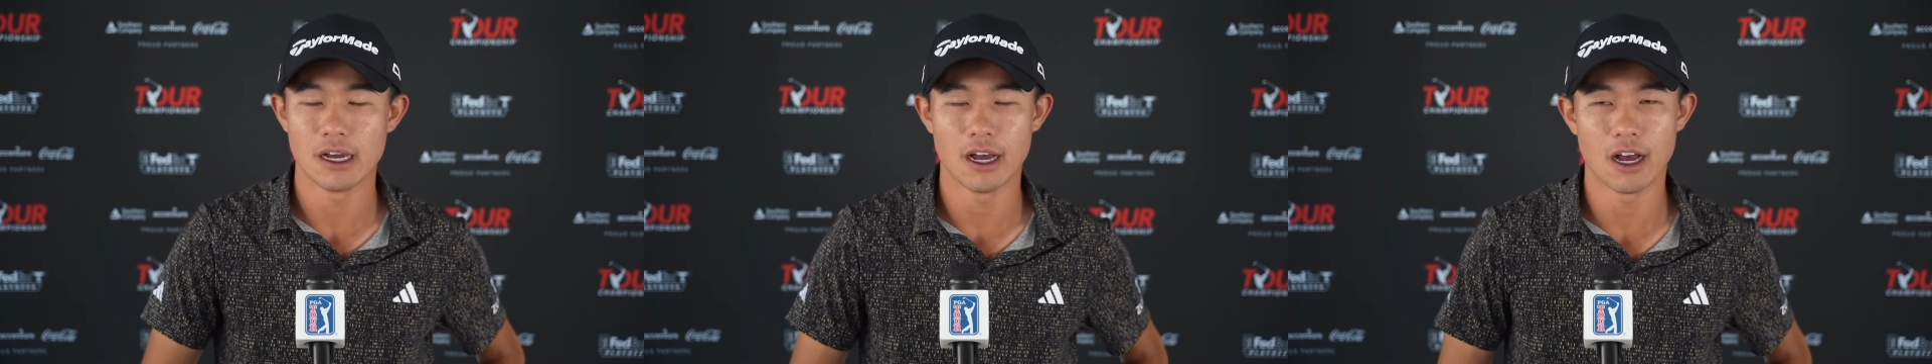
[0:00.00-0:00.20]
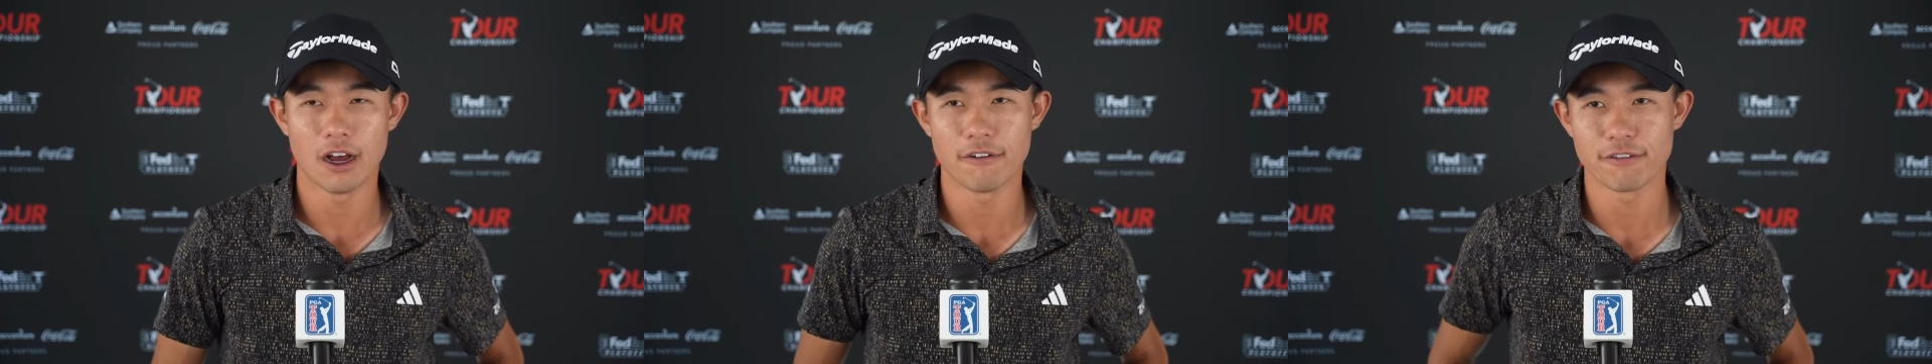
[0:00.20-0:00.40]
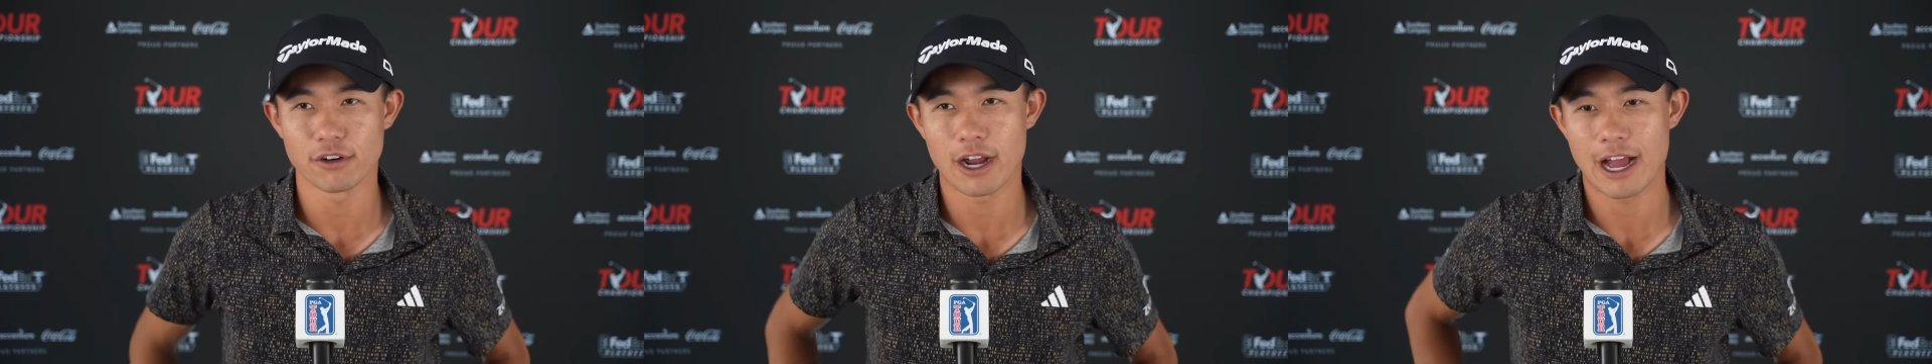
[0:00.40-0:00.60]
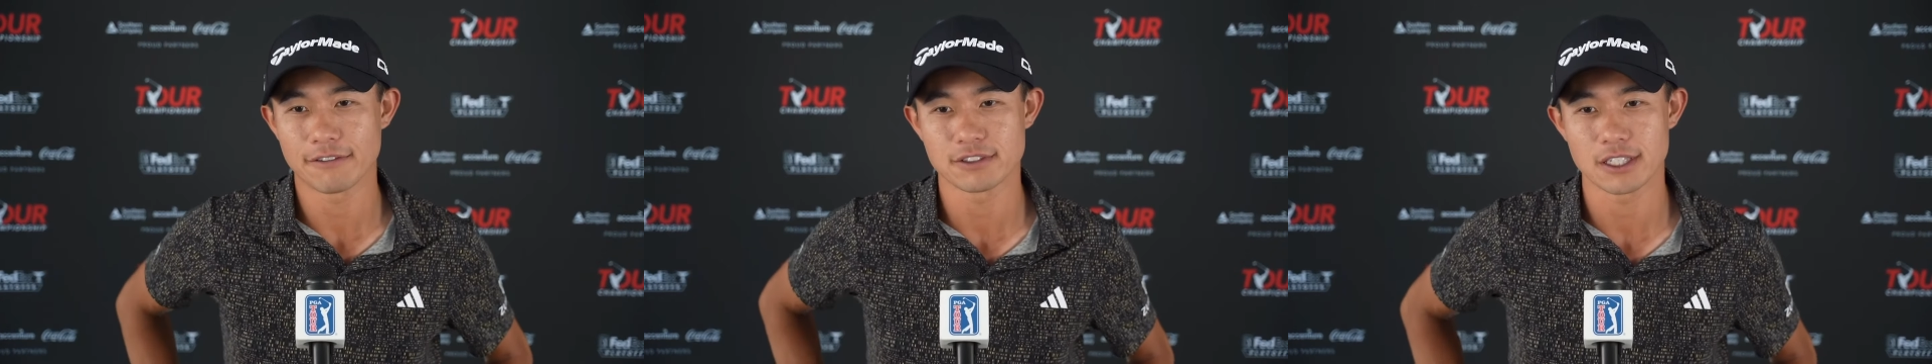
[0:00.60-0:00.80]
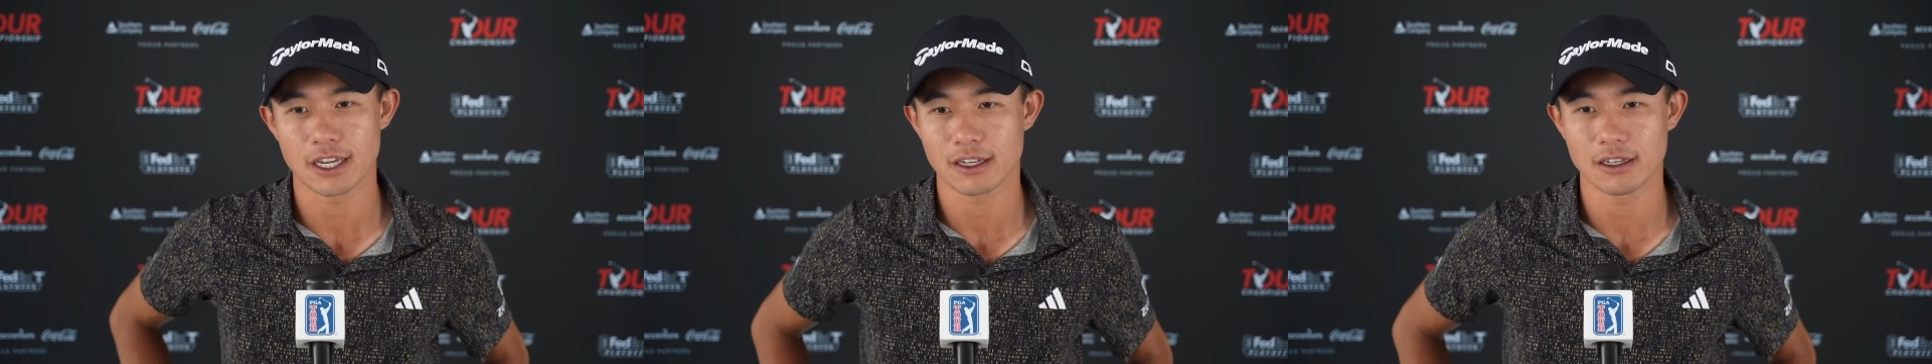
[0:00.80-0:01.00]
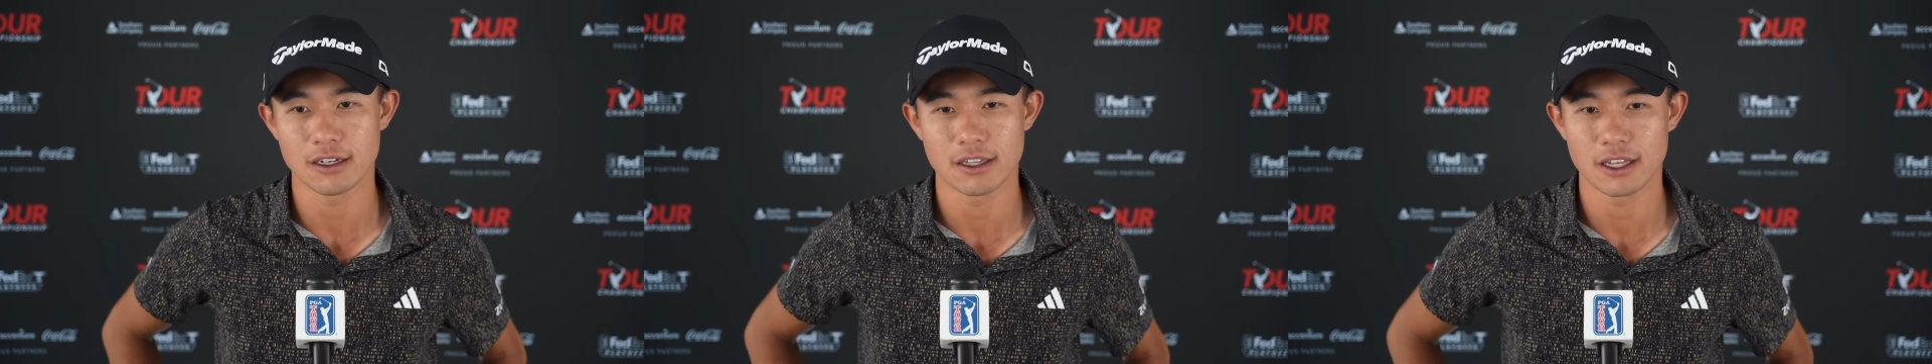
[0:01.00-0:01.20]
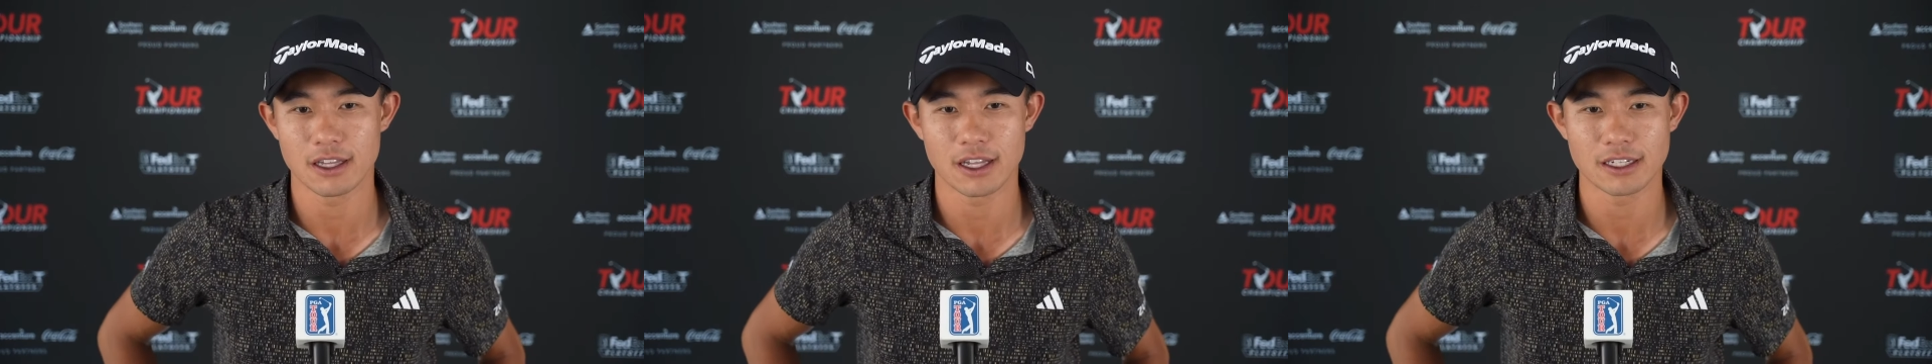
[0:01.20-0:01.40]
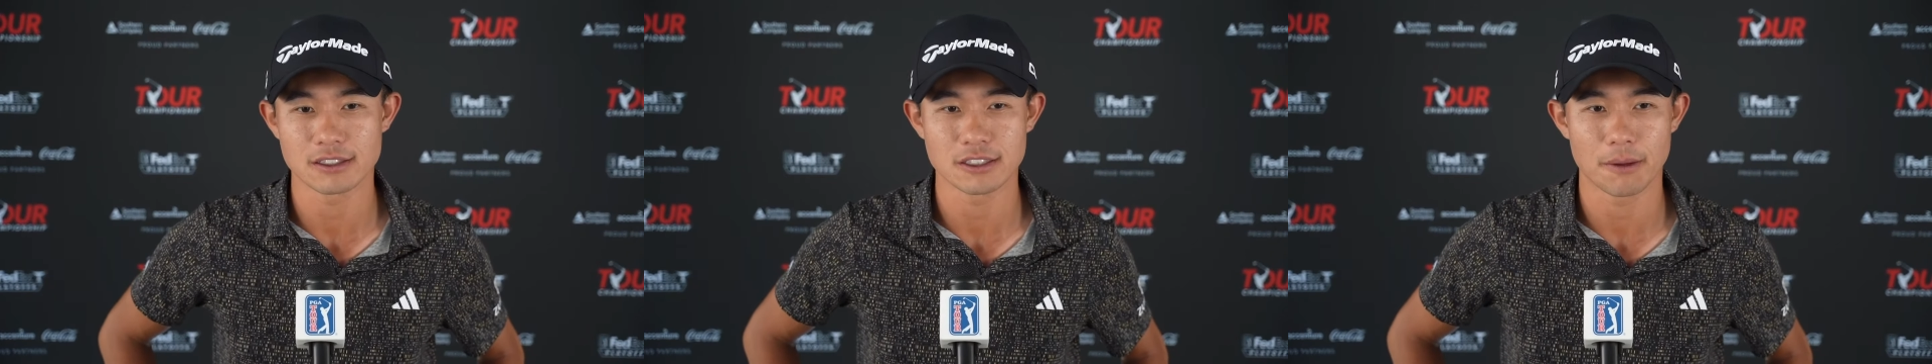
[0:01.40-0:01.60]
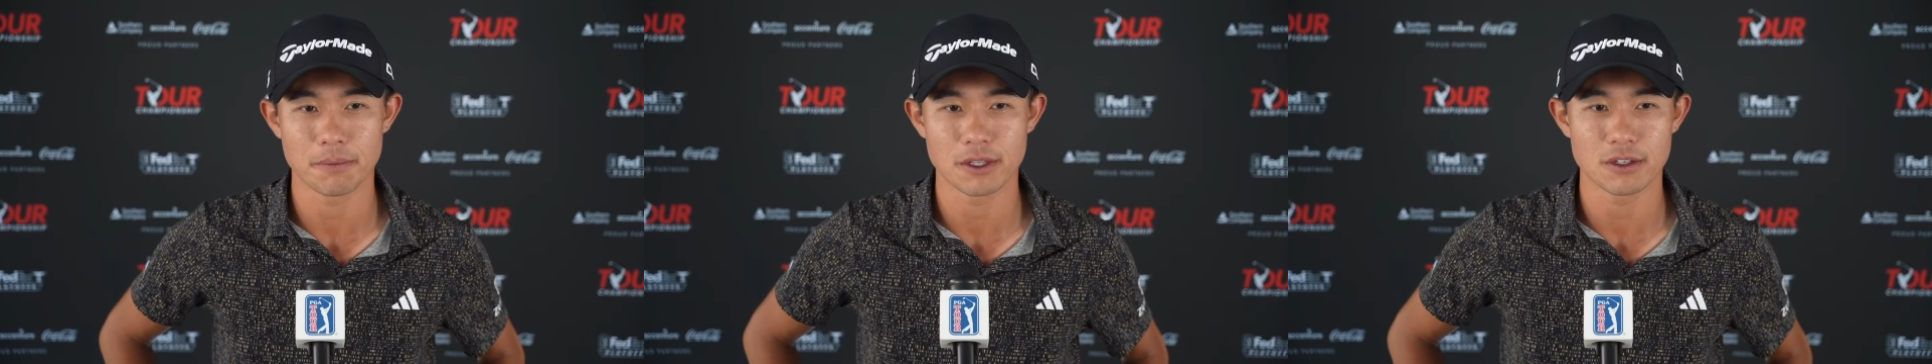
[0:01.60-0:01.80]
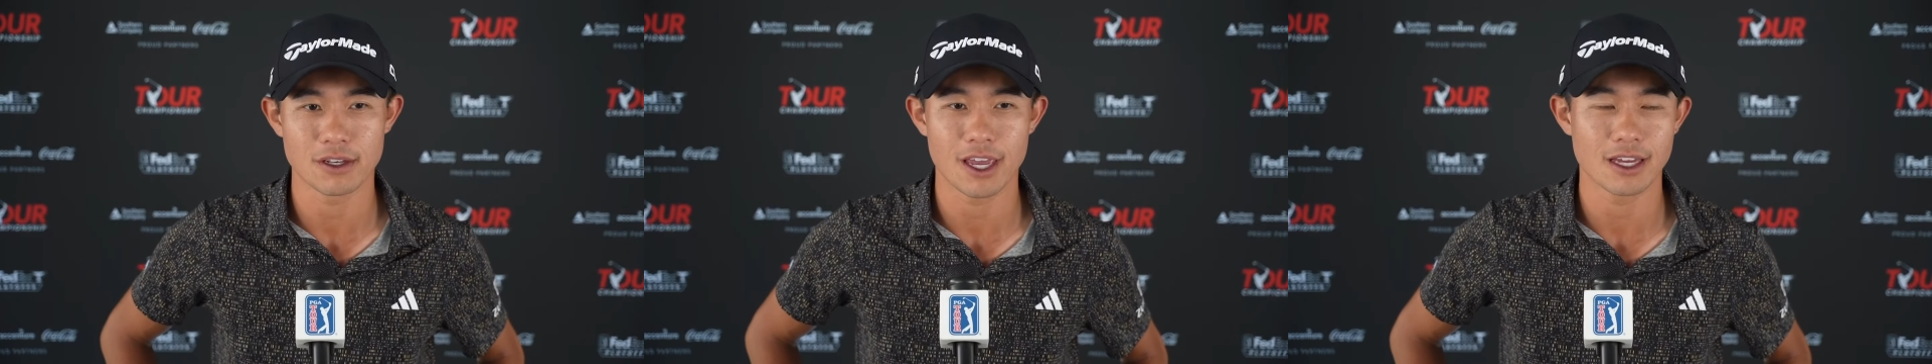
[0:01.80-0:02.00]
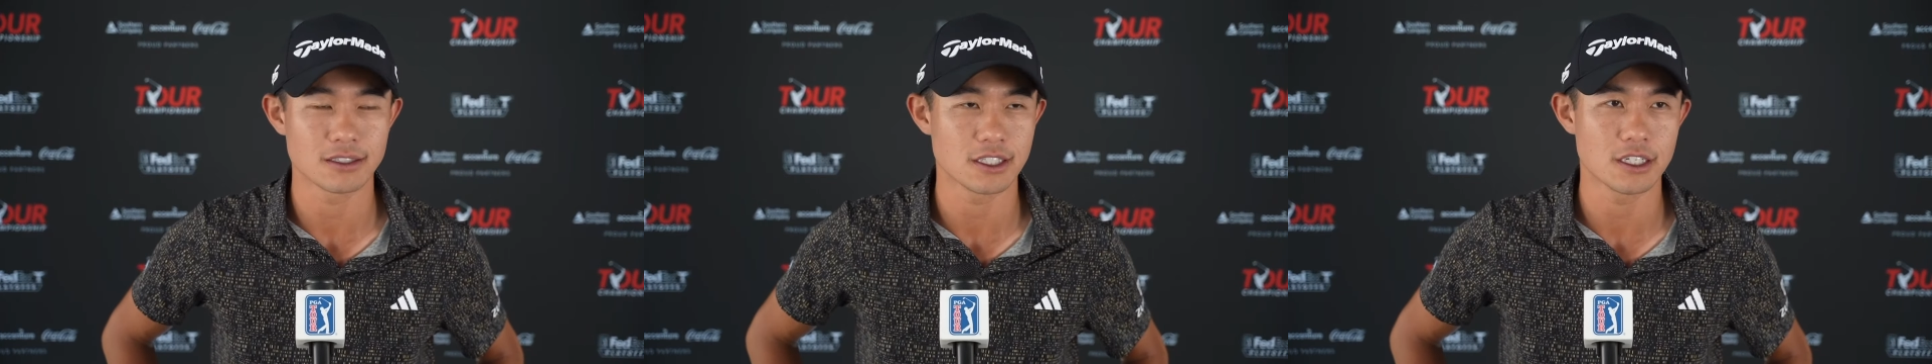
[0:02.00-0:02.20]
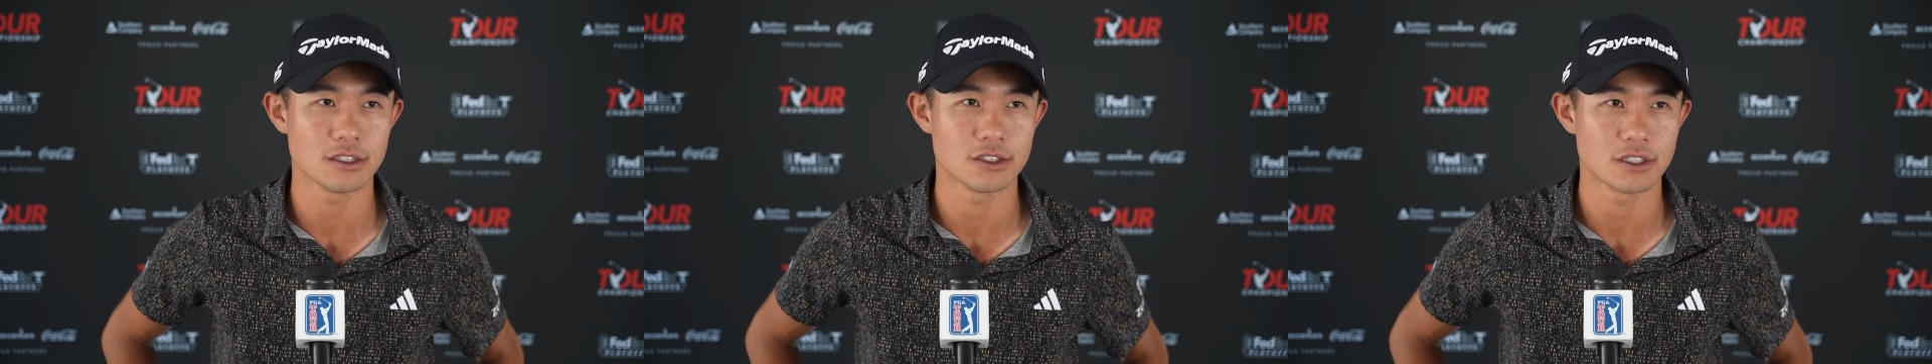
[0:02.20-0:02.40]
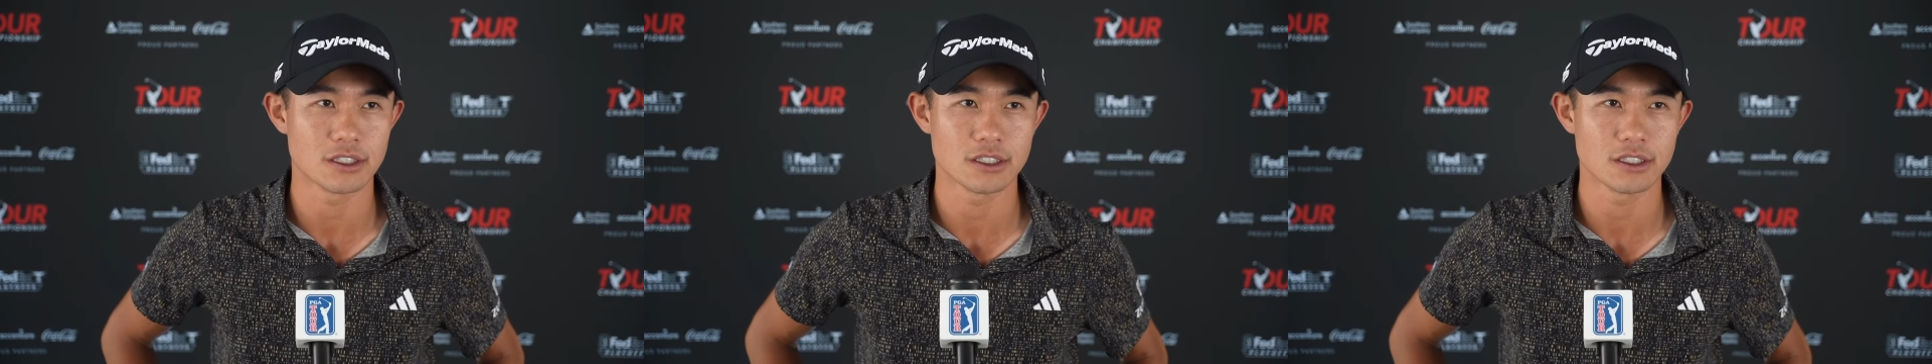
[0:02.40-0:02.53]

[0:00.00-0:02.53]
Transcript: uh, for a half second, and that's something you can't teach.